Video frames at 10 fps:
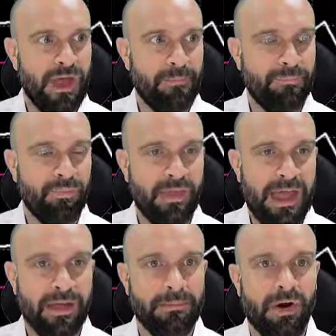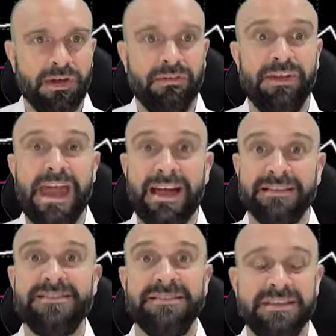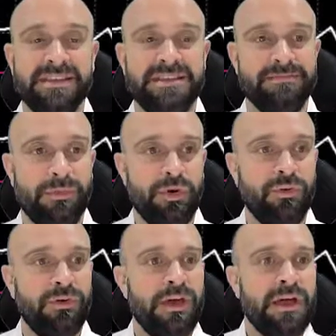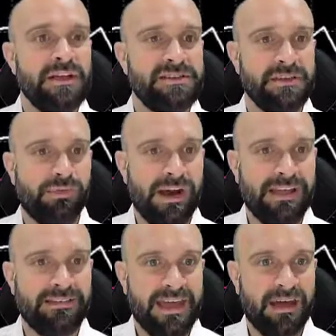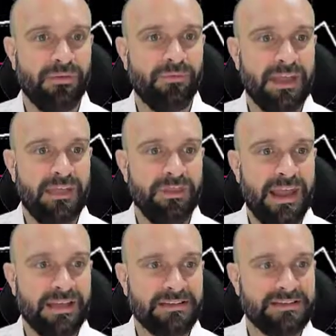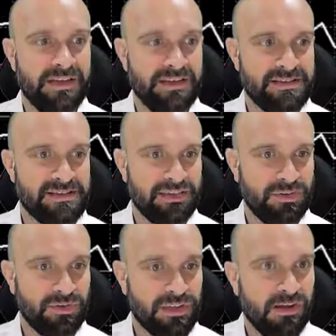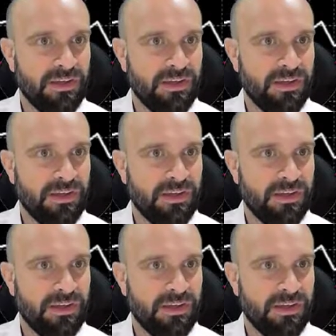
how the market reacts to this move to break down in the next session or so.